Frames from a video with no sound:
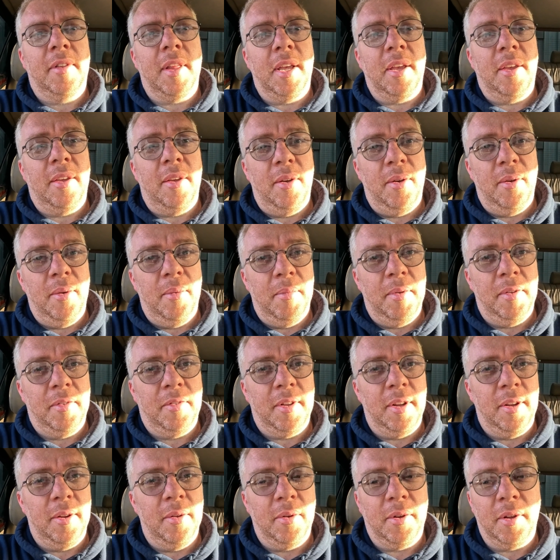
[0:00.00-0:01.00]
Thank you,
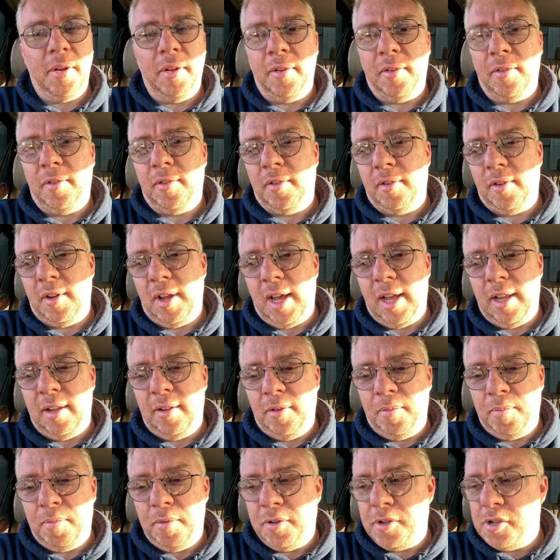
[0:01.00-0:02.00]
Mr. Lucas
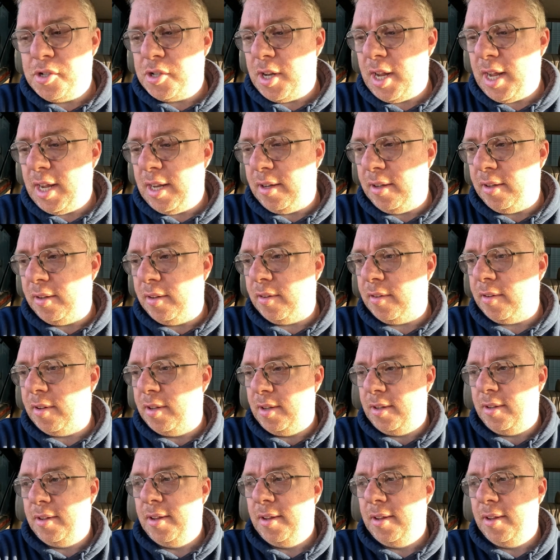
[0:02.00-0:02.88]
and British Leyland